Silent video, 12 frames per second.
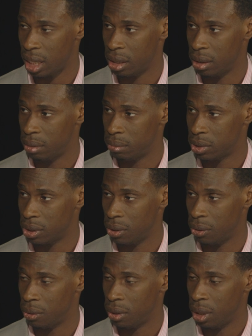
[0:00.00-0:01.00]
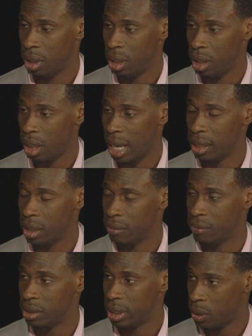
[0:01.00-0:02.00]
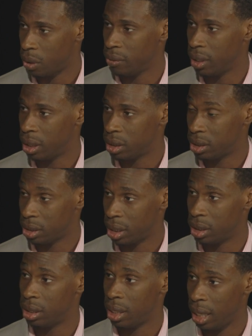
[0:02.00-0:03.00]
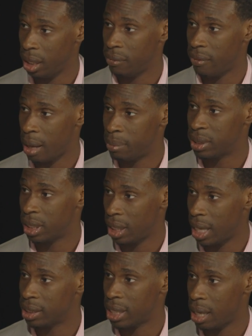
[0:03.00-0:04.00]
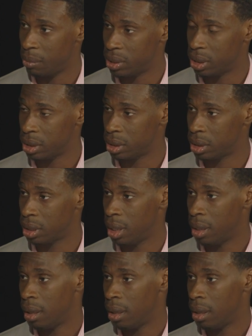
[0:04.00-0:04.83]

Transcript: Um, so out of the 12 years, I did 85% of that time, which is